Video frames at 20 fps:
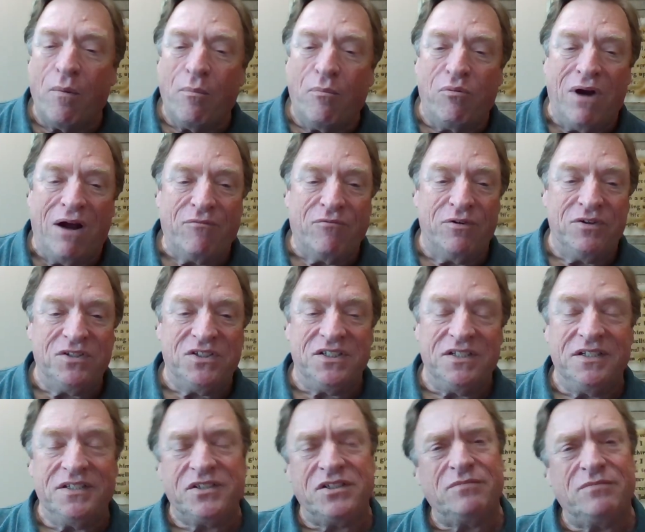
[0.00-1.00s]

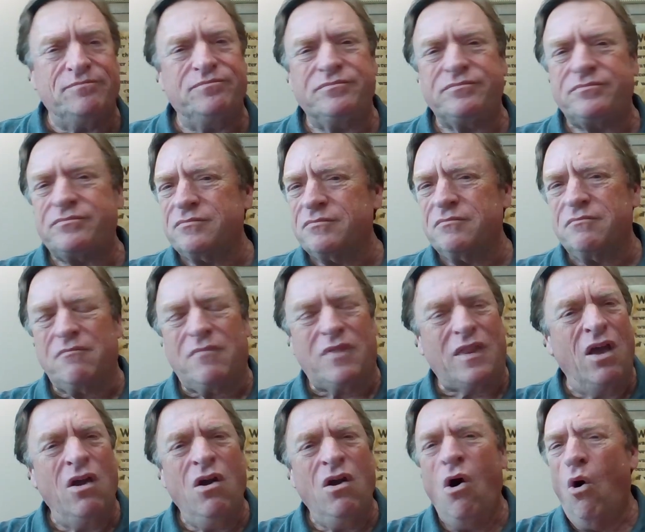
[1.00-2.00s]
preferences
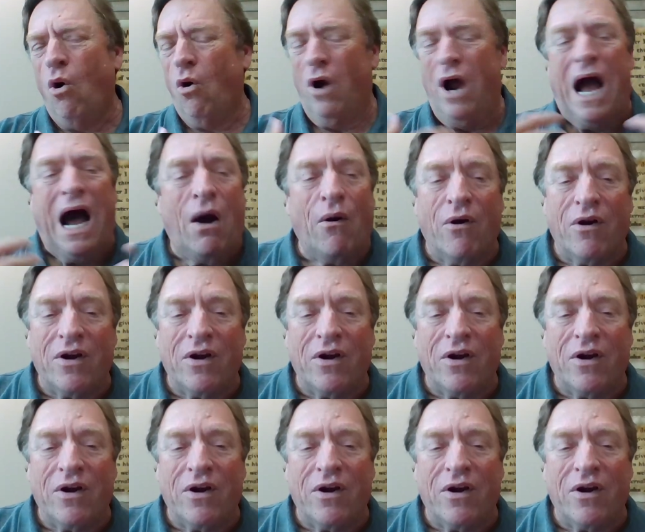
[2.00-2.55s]
or our